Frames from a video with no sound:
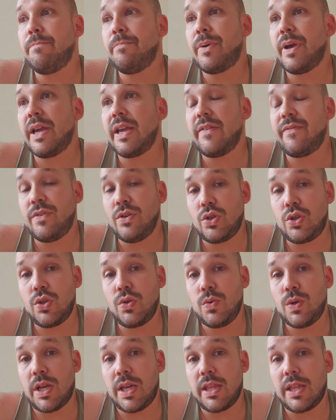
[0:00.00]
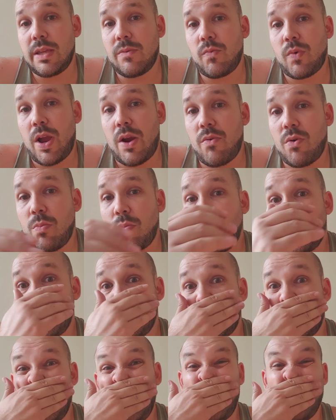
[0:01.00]
But if you do like the
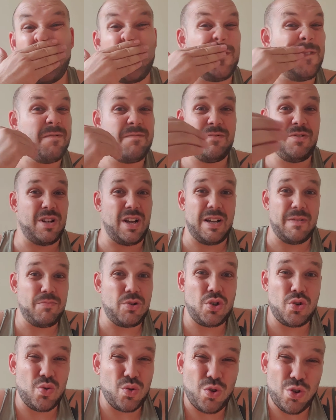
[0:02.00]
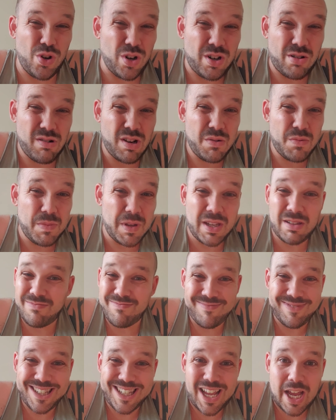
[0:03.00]
wearables, I'm sure you'll agree with me.
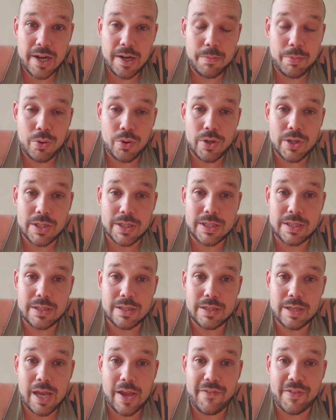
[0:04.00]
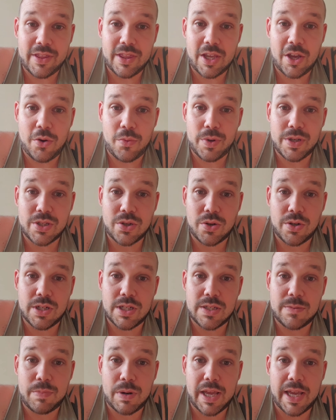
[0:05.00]
It's kind of pointless having the always on
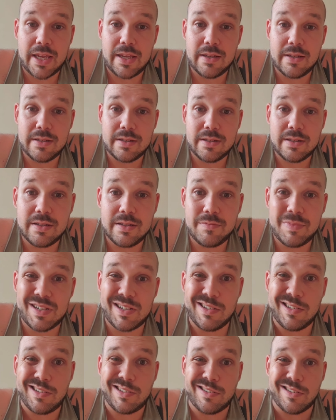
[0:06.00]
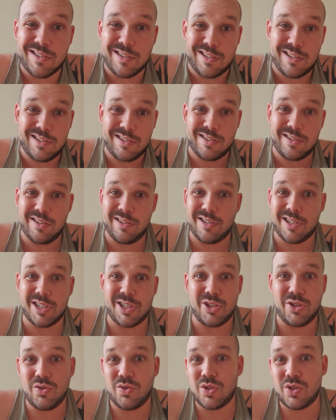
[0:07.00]
display, because you're
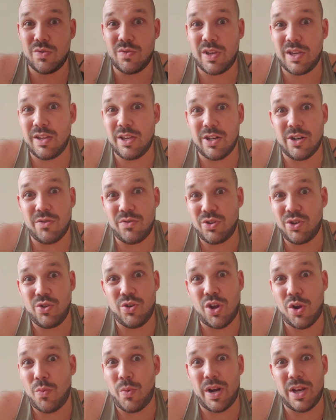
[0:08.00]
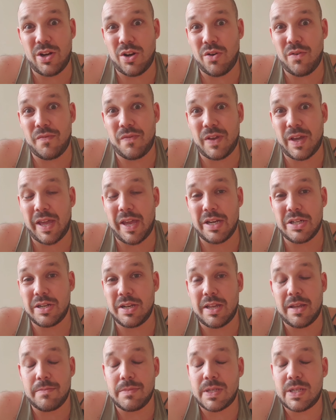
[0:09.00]
just used to it. You know when a
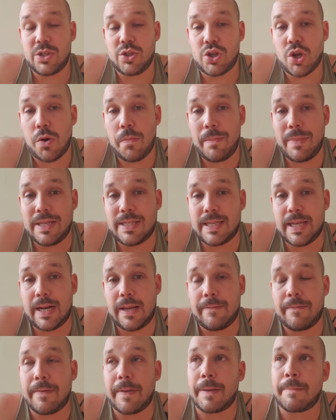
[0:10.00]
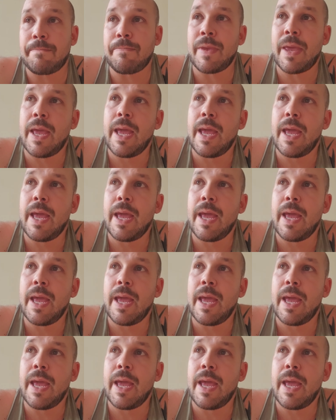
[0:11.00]
notification comes in, you don't miss anything.